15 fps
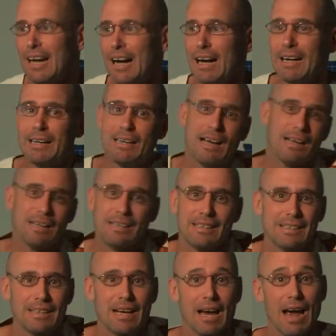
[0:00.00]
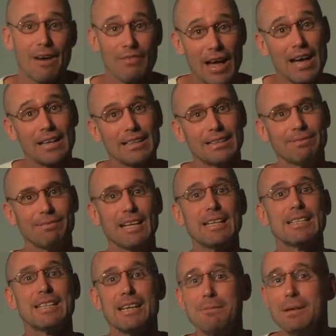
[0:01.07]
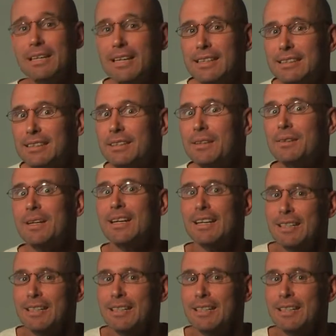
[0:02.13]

if that intimidates you,